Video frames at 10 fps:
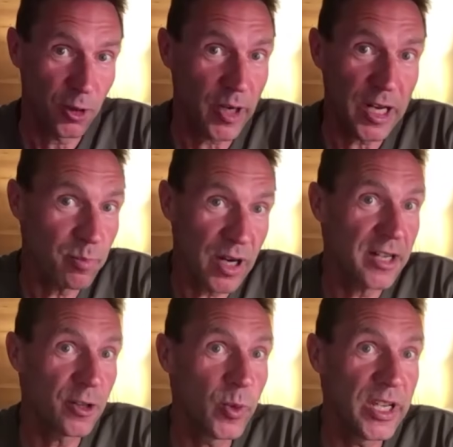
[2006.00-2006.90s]
grandpa
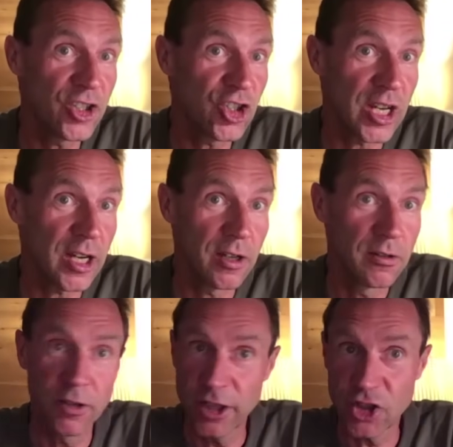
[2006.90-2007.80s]
in a wheelchair,
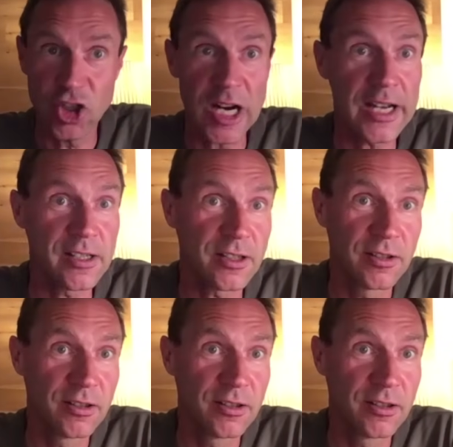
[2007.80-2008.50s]
a child